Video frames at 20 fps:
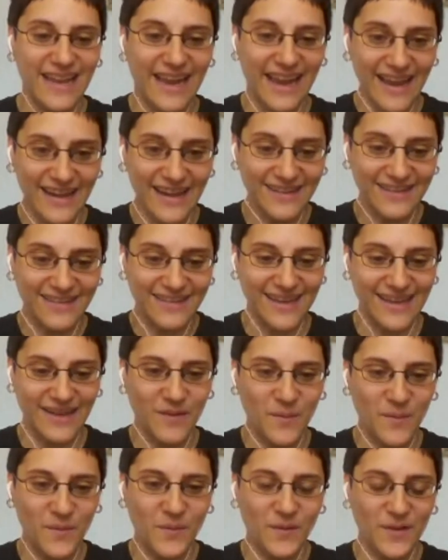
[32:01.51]
eggs
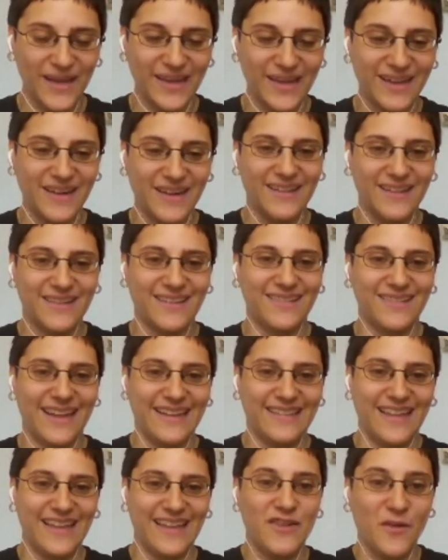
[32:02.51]
like like this
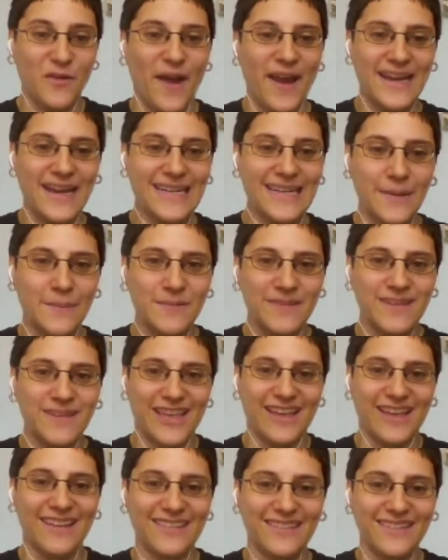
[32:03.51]
like they grind up the
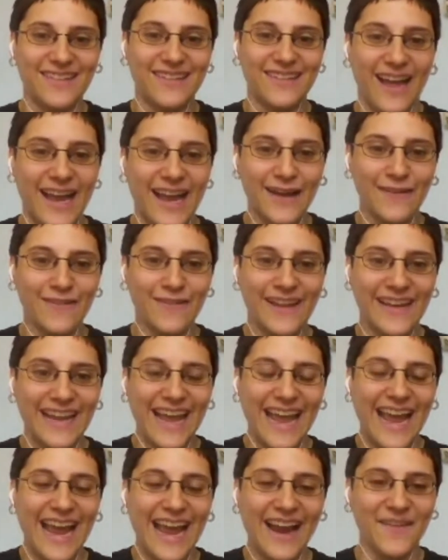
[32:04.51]
chicks alive
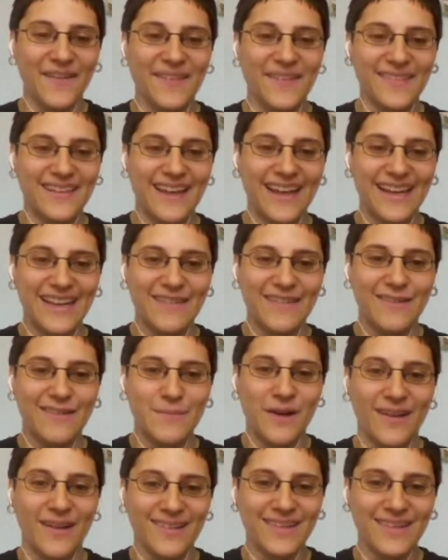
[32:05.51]
like how is that
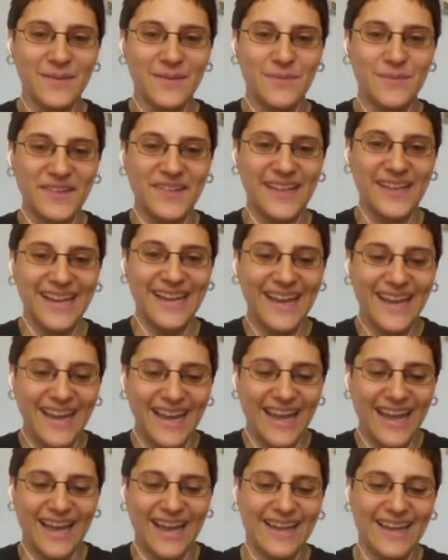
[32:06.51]
even possible like
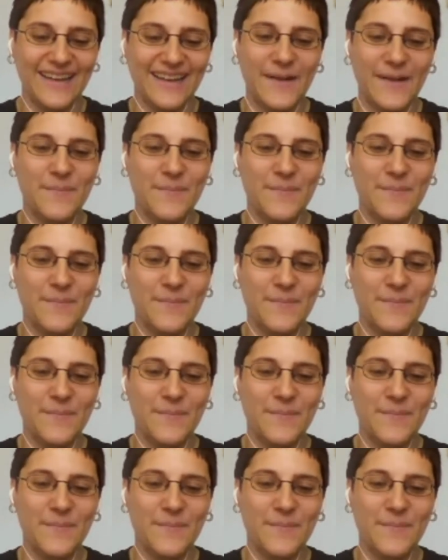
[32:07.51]
and